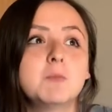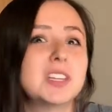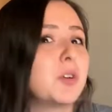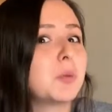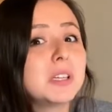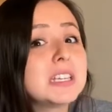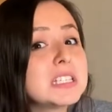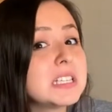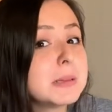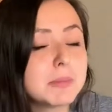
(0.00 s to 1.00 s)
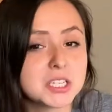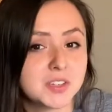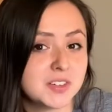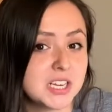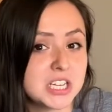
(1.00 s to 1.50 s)
you don't really see
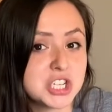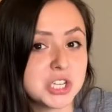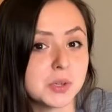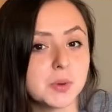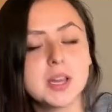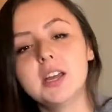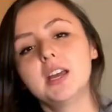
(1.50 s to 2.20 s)
much of an issue.